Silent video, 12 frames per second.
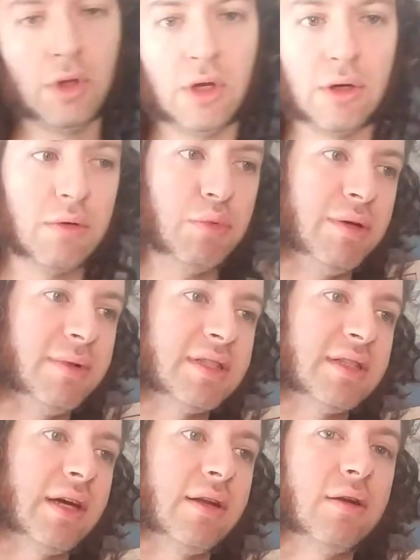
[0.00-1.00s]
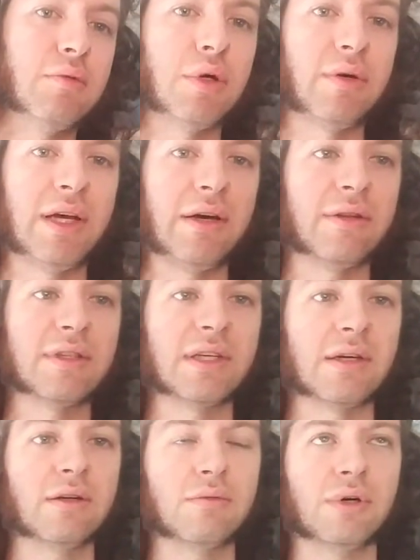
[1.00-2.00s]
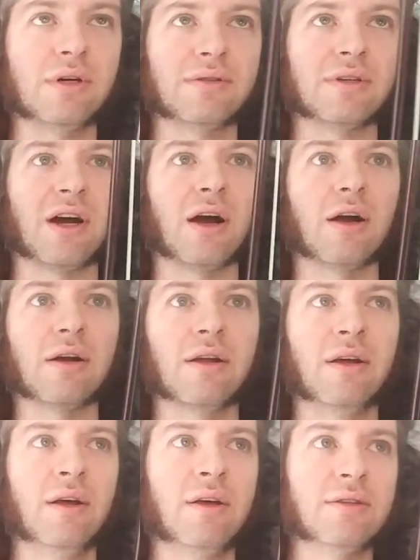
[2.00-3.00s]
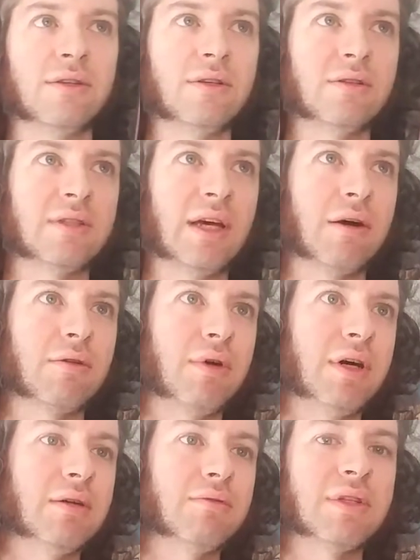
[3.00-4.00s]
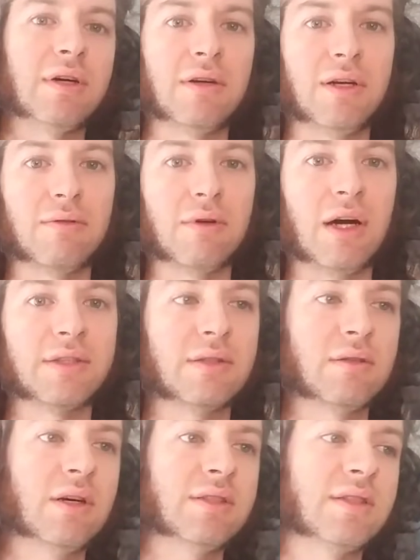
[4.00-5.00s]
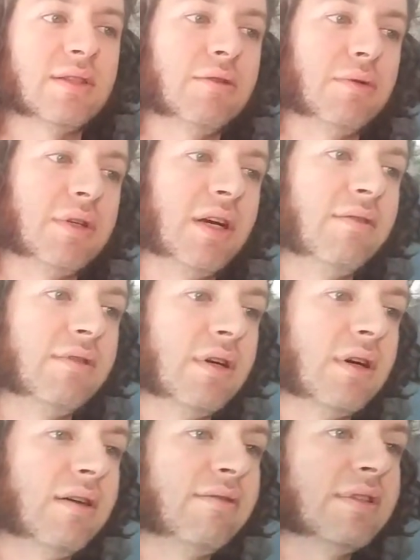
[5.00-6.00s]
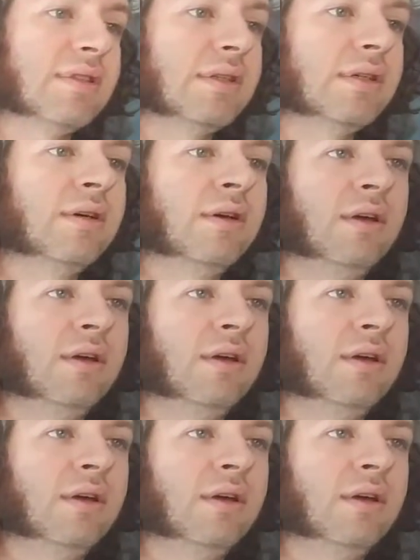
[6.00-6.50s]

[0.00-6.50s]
I'm going to play my standard bow now. The standard bow is hard to sound well without any rosin because it's so much heavier, obviously.